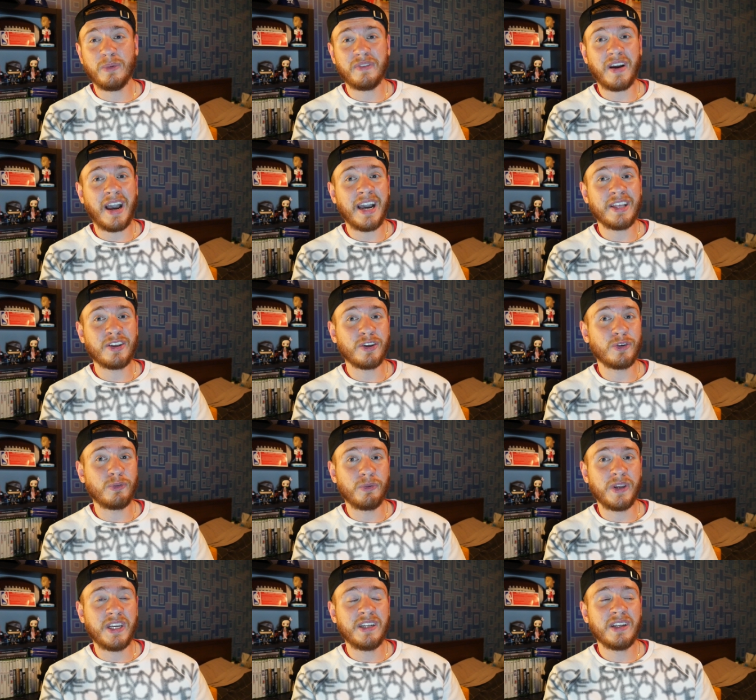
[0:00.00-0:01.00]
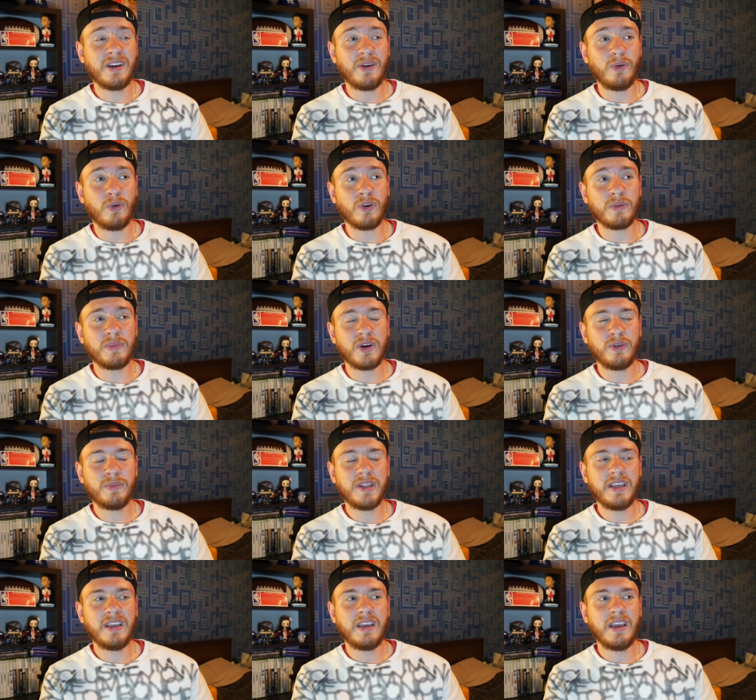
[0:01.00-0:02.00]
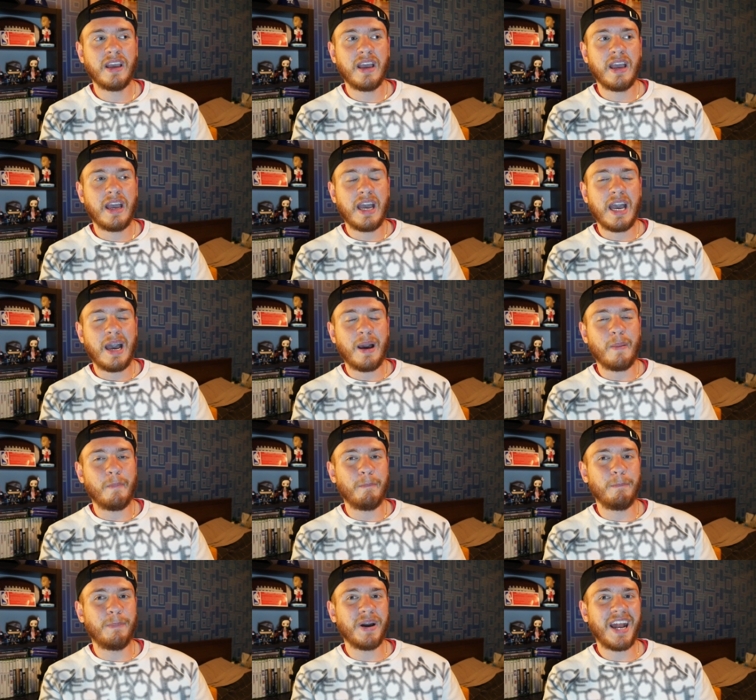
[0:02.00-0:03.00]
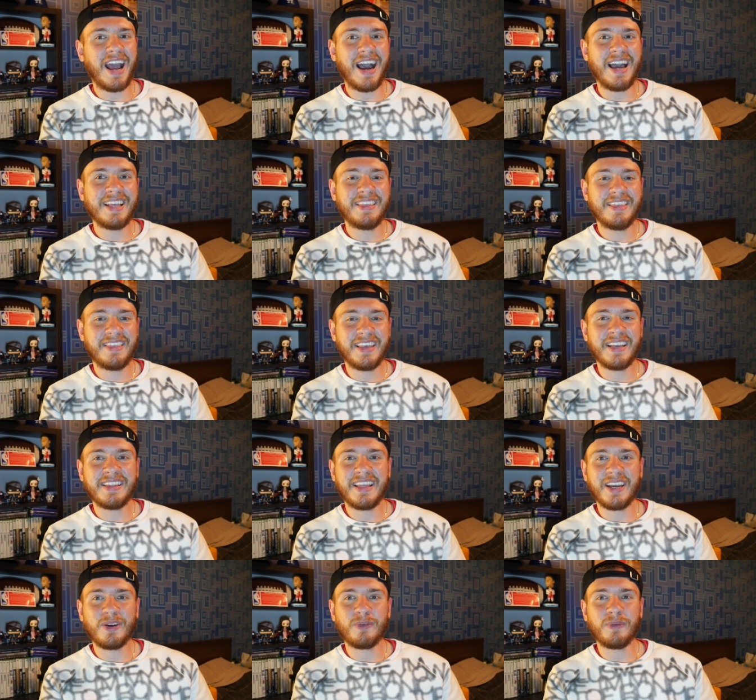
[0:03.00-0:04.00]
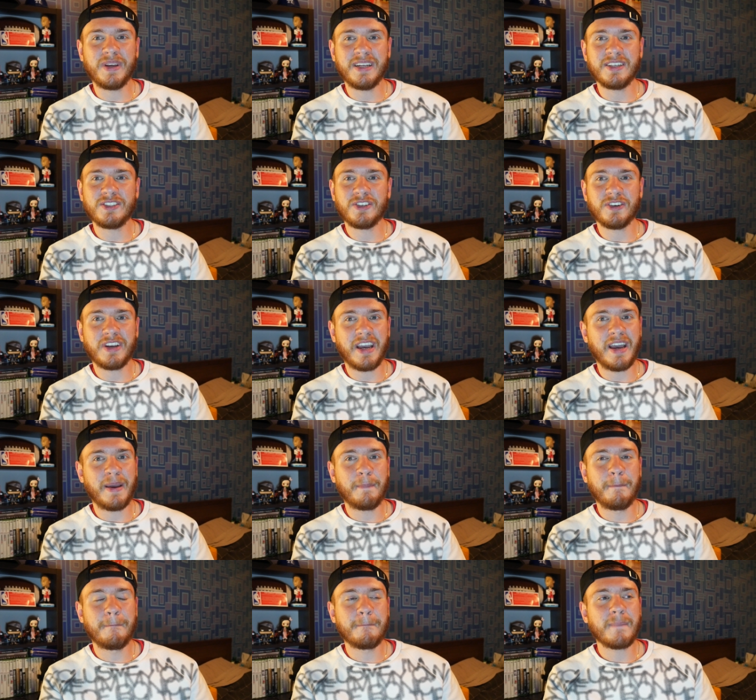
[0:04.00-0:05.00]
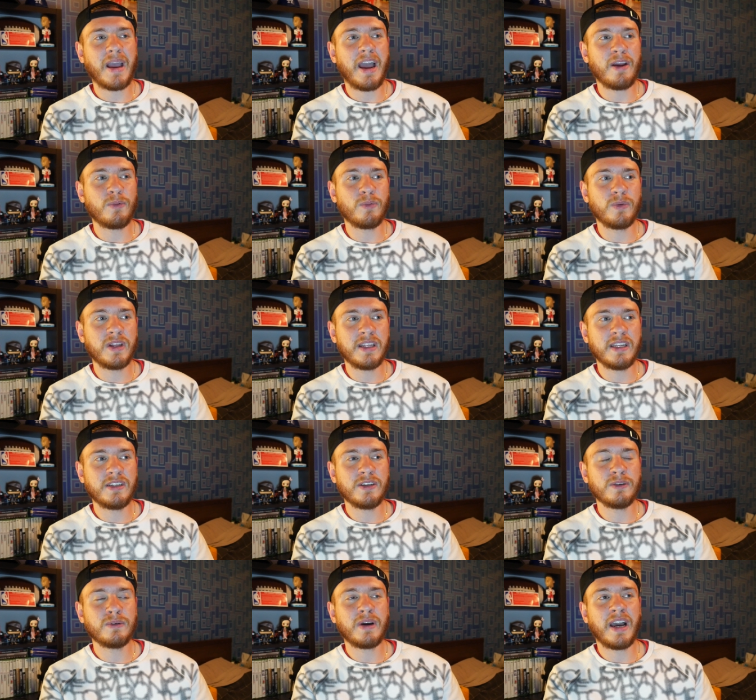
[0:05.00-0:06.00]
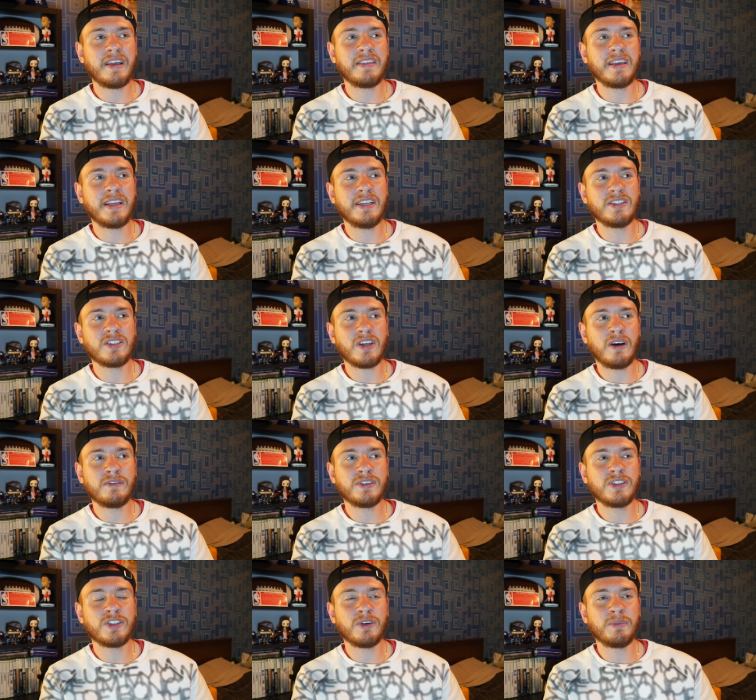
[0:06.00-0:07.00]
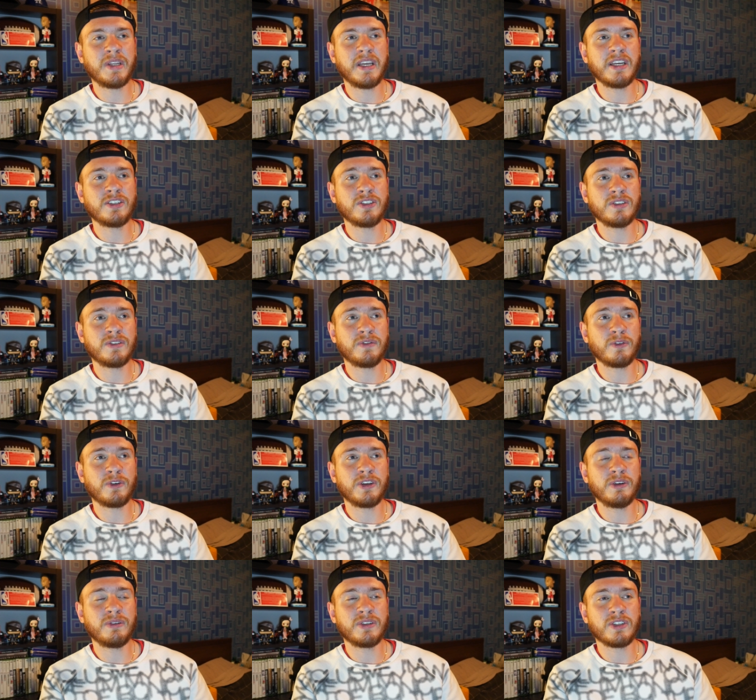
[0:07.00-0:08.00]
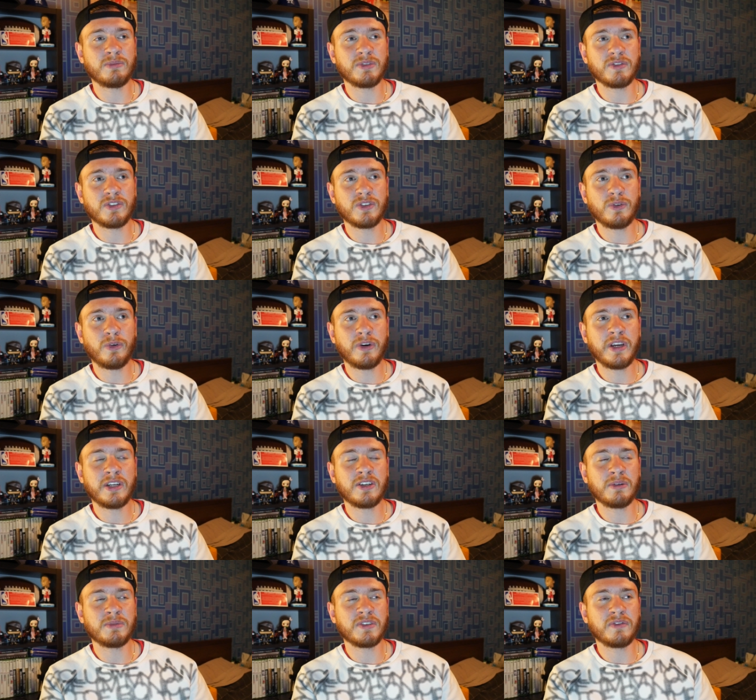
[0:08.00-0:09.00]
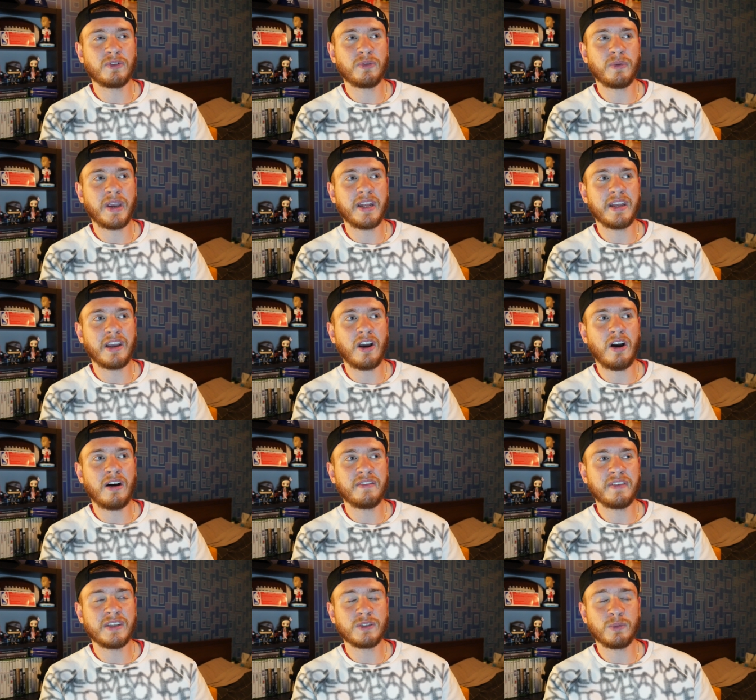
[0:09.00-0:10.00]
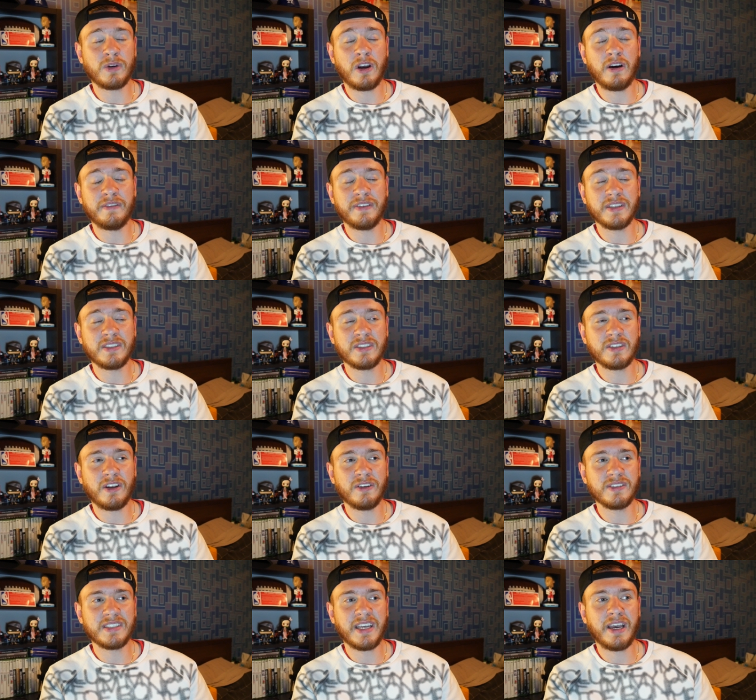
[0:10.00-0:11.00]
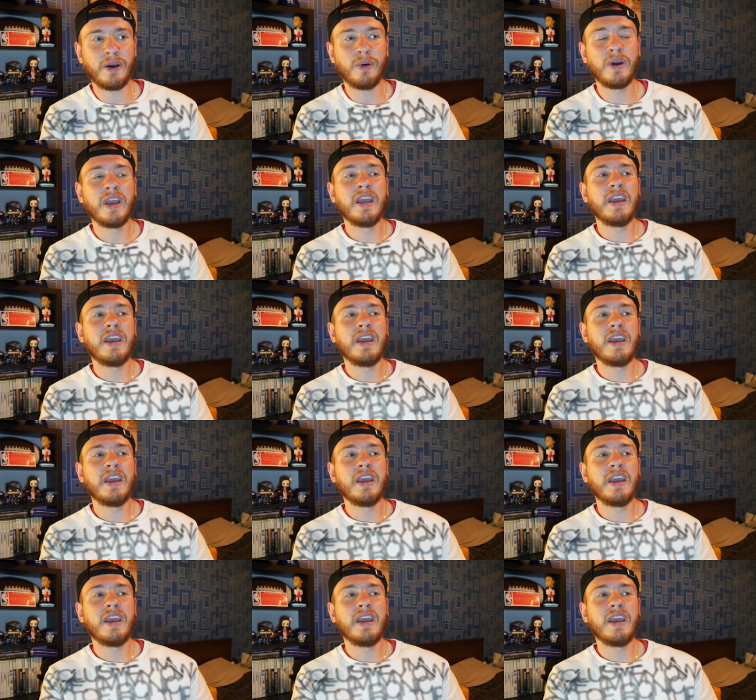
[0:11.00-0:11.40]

with either Green or Mobley, but I think that Green is your guy. I really do. I think he solves so many issues for you in terms of scoring, in terms of creating offense when offense stalls out.